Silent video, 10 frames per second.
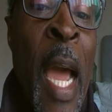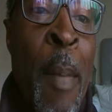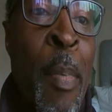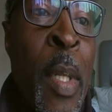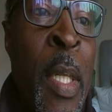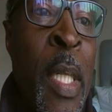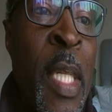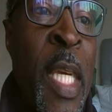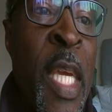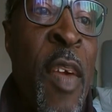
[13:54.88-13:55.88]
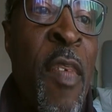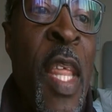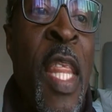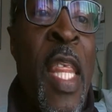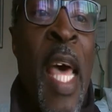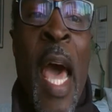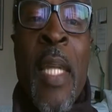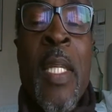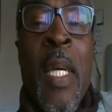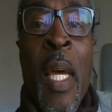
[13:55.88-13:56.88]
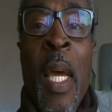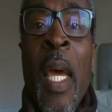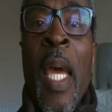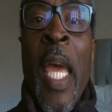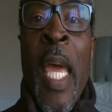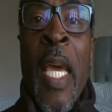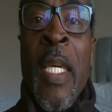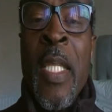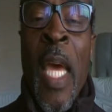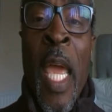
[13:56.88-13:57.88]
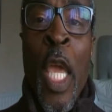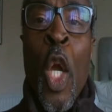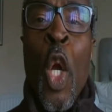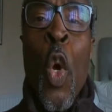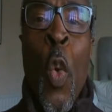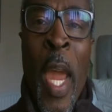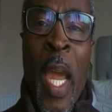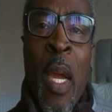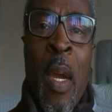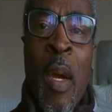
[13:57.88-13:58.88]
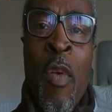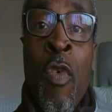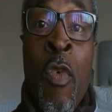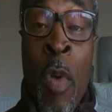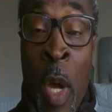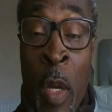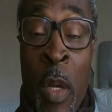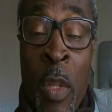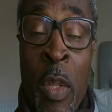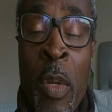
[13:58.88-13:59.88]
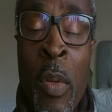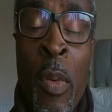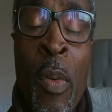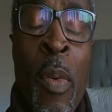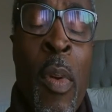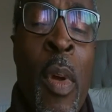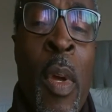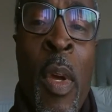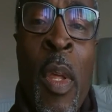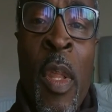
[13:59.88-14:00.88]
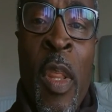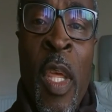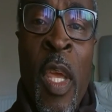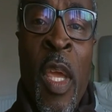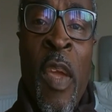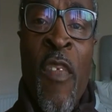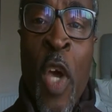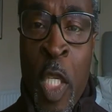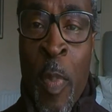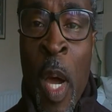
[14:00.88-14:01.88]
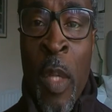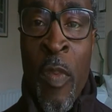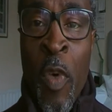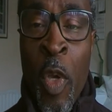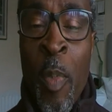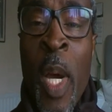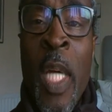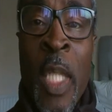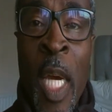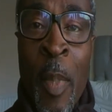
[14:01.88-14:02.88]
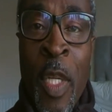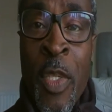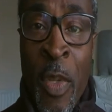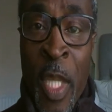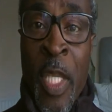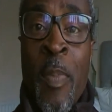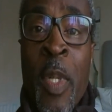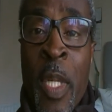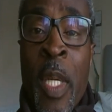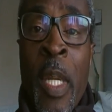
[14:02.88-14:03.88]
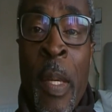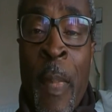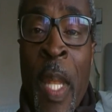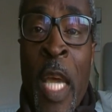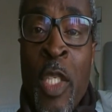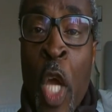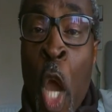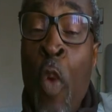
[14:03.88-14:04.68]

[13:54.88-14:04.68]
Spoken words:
I believe that is a quick run through the first part of Occupier's Liability. So this particular lecture